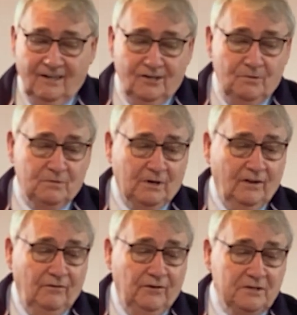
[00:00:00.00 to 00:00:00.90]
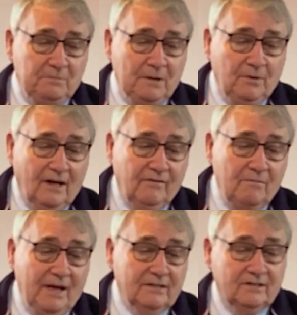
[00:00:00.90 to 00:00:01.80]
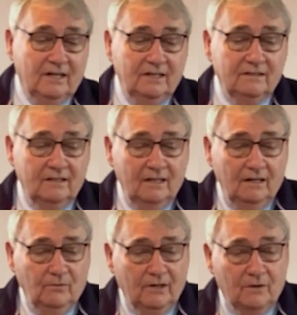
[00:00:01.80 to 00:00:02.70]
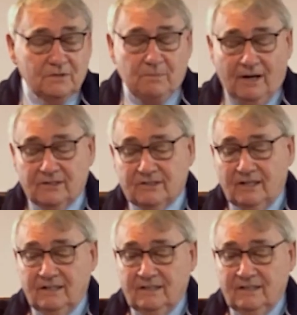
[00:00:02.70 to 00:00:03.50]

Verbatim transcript: She was one of the first people I ever met in when I was a pastor.